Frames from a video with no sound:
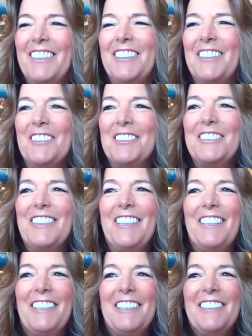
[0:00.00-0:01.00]
Oh
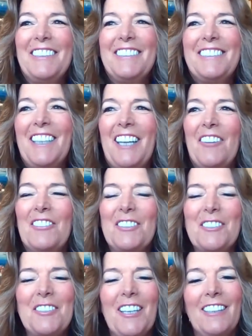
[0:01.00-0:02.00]
yeah, I
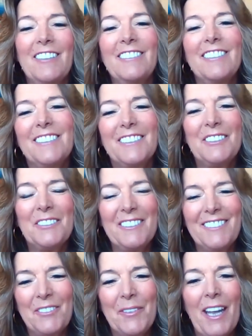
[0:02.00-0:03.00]
haven't decided.
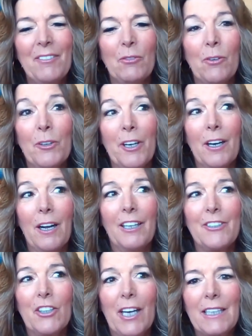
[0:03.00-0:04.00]
All we right. haven't wrote our
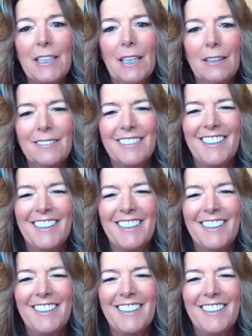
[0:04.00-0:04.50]
contract yet.